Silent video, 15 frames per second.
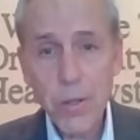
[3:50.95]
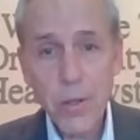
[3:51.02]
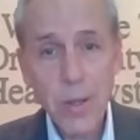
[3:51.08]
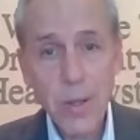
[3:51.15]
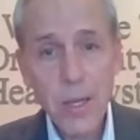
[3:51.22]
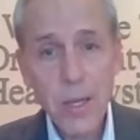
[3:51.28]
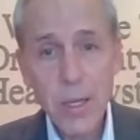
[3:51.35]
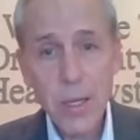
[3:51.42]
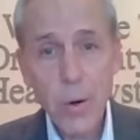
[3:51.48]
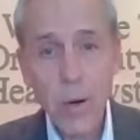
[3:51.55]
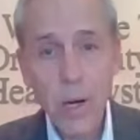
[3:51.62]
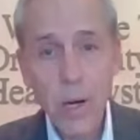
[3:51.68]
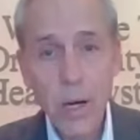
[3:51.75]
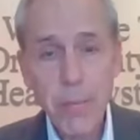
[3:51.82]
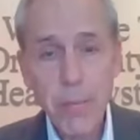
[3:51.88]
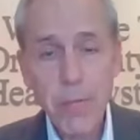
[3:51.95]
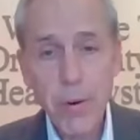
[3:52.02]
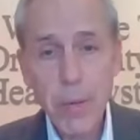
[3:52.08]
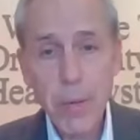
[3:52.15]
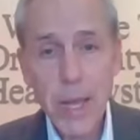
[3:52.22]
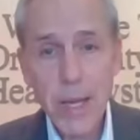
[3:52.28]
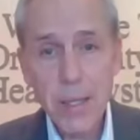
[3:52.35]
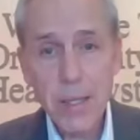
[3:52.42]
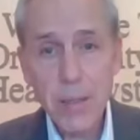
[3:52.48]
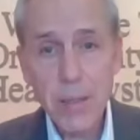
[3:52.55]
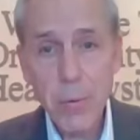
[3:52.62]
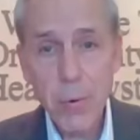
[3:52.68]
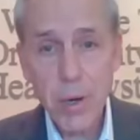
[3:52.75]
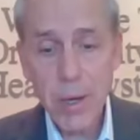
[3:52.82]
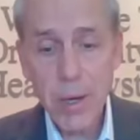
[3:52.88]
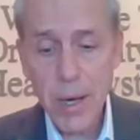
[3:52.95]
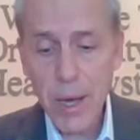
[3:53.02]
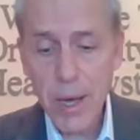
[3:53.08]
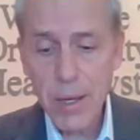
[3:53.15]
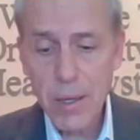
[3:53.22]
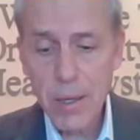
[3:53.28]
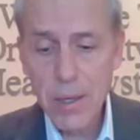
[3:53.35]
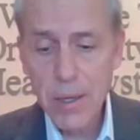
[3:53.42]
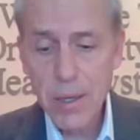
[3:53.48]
So they did go up from 18.9